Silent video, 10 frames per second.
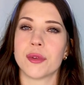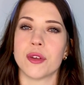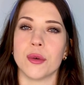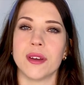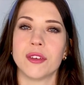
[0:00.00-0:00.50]

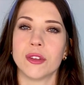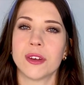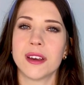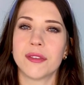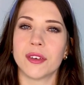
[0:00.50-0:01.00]
So if you're
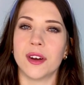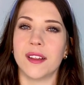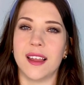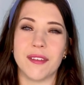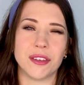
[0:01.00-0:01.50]
looking for a
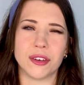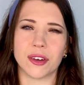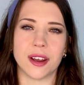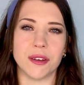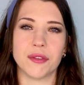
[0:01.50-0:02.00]
lavender
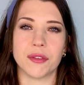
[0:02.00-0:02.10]
kind of